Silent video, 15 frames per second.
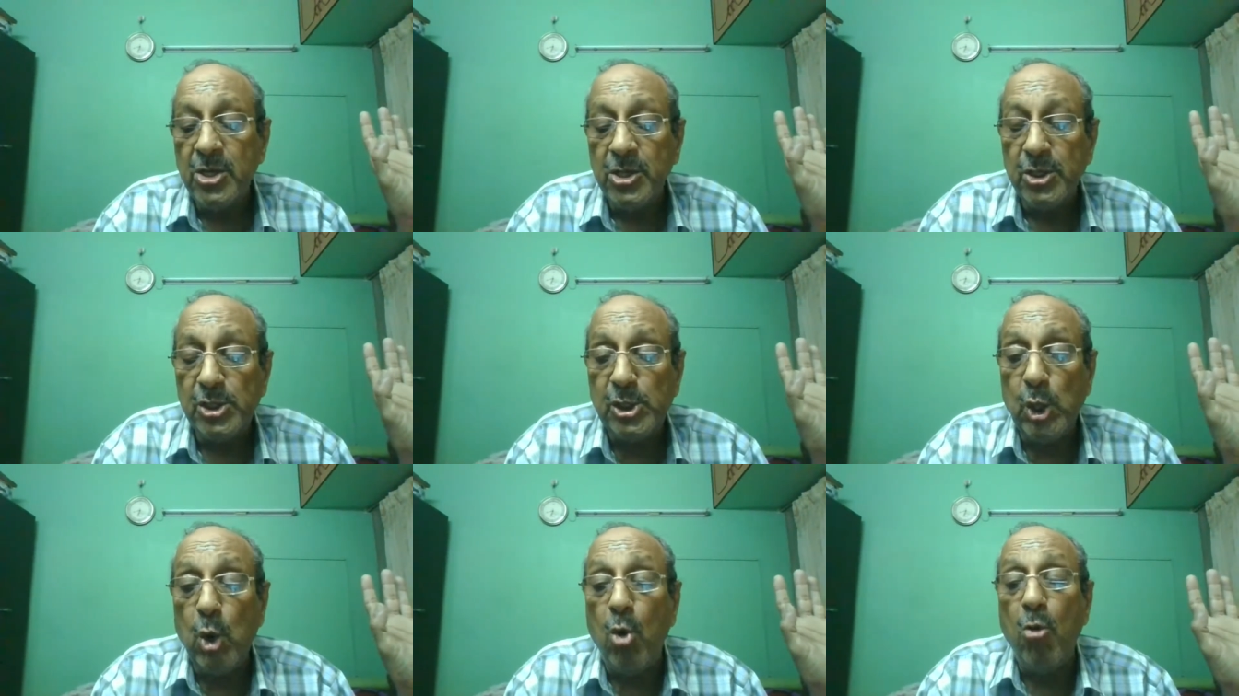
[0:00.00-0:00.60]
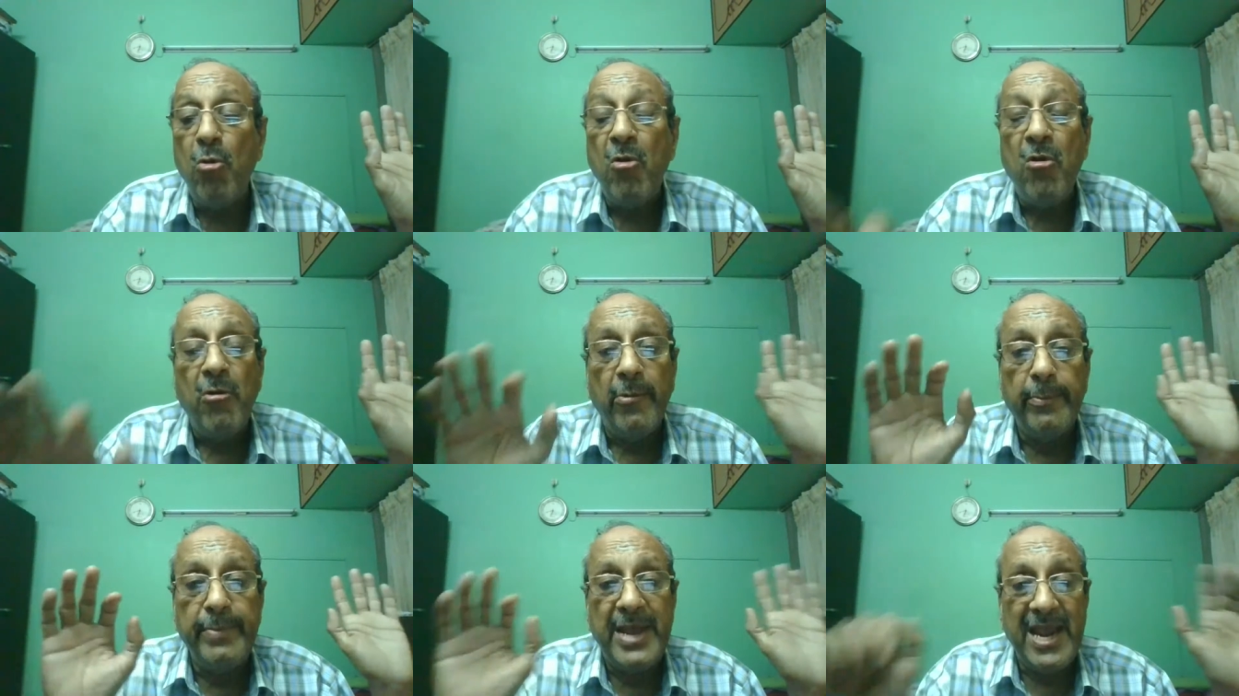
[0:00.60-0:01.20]
So
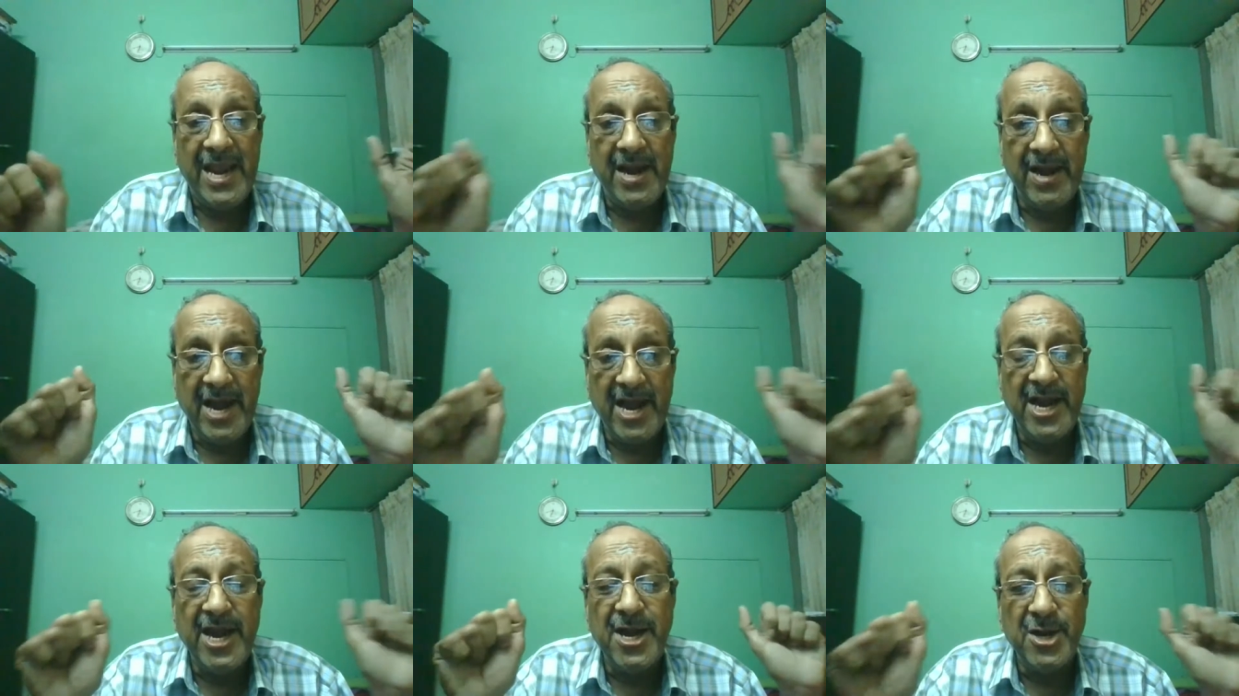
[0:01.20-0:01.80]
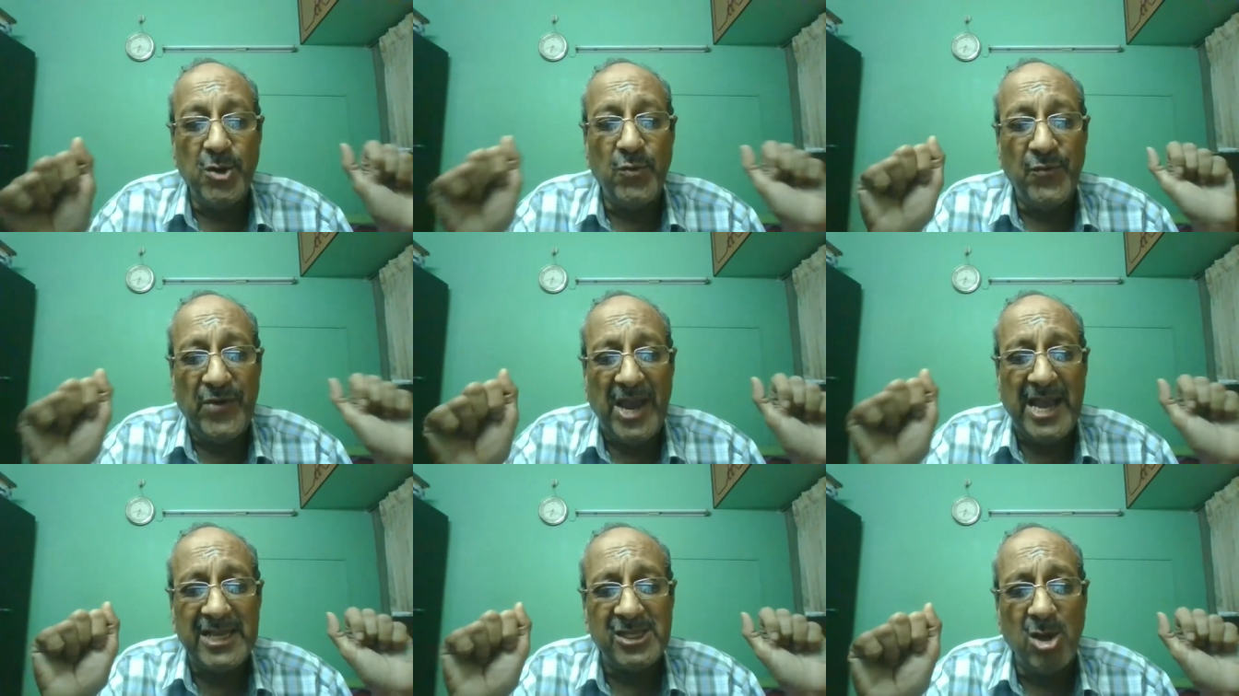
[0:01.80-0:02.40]
be ready to
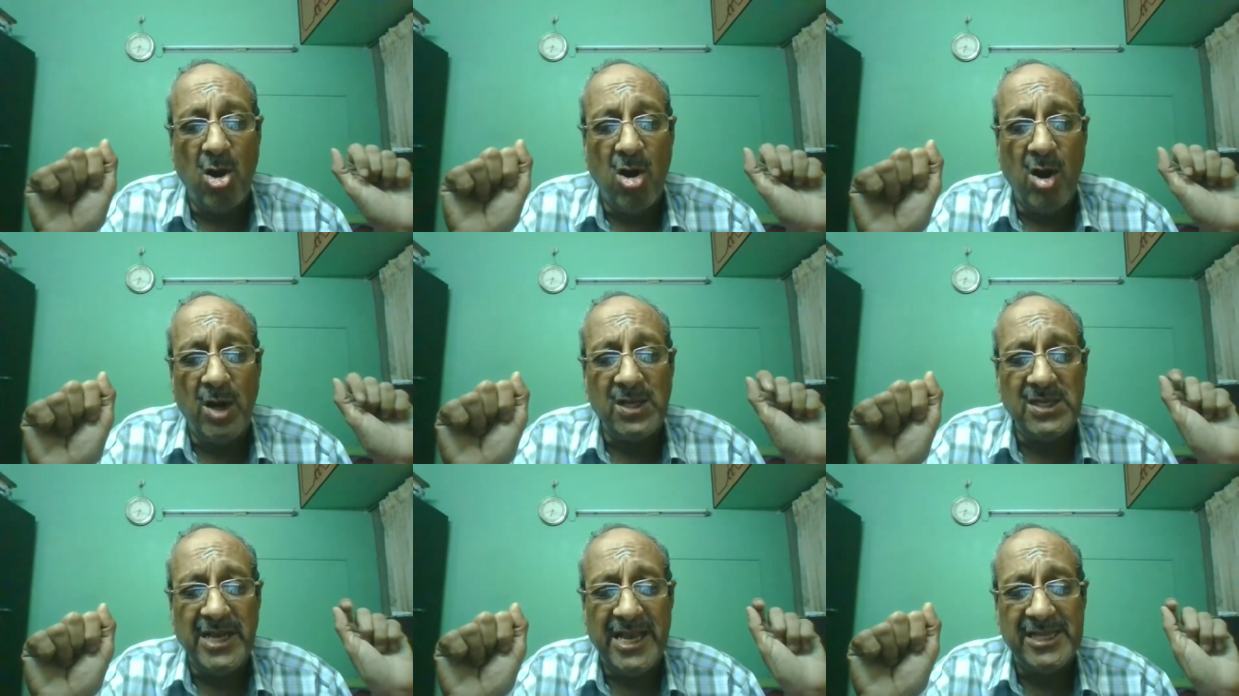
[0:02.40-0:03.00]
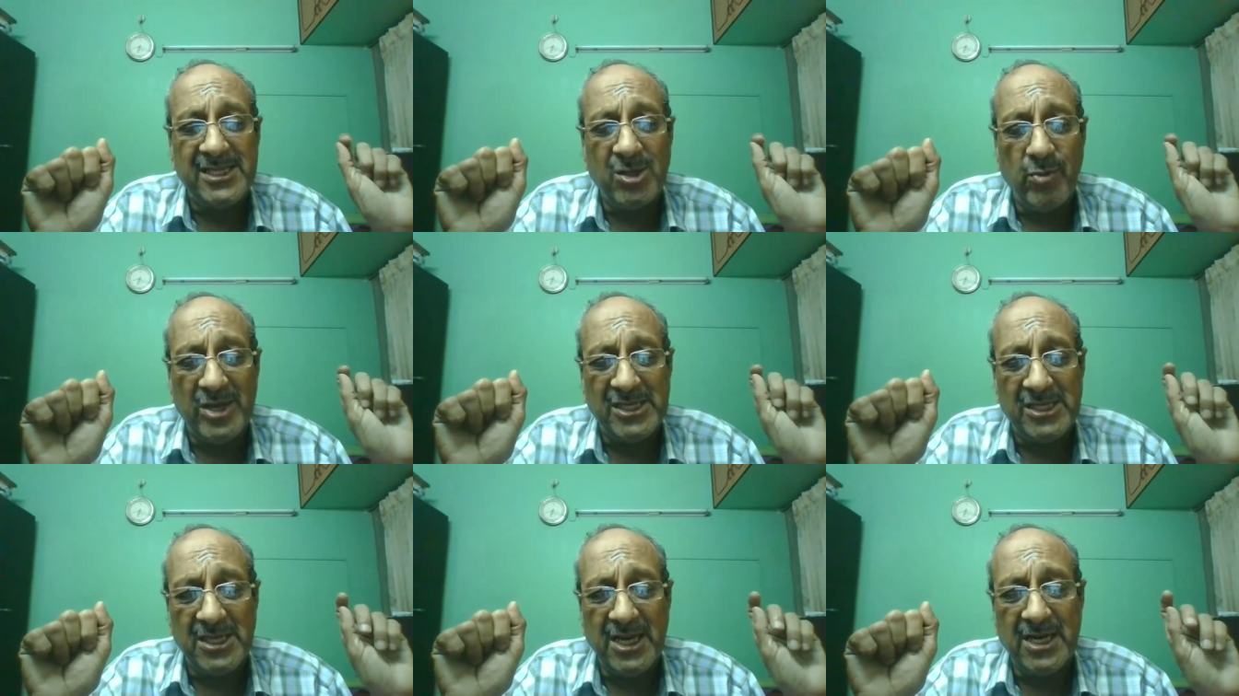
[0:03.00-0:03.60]
face all these
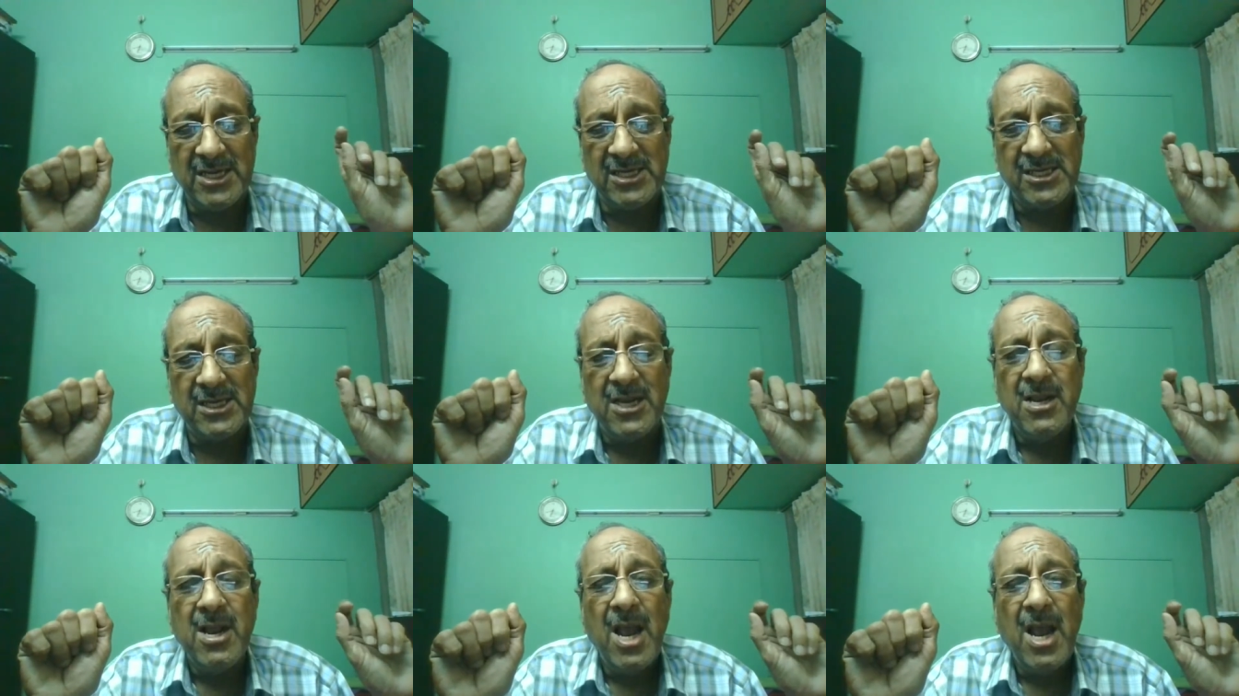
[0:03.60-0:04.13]
questions